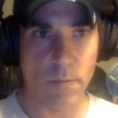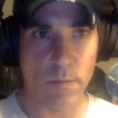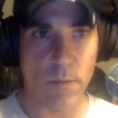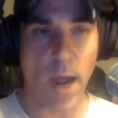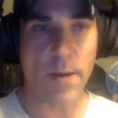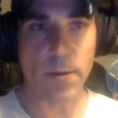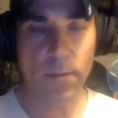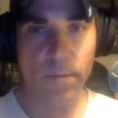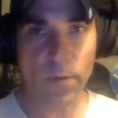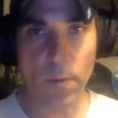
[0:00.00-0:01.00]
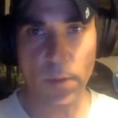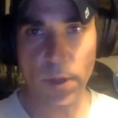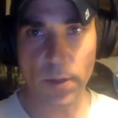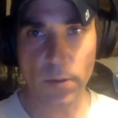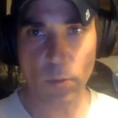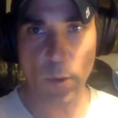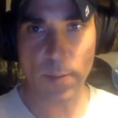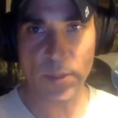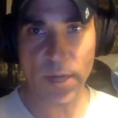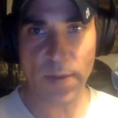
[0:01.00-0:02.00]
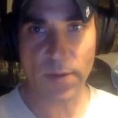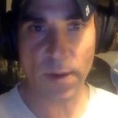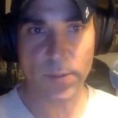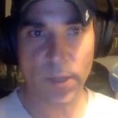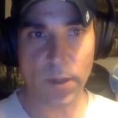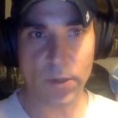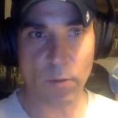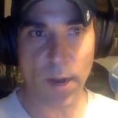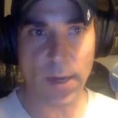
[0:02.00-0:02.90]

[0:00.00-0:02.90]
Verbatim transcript: Not from the website that I'm telling you right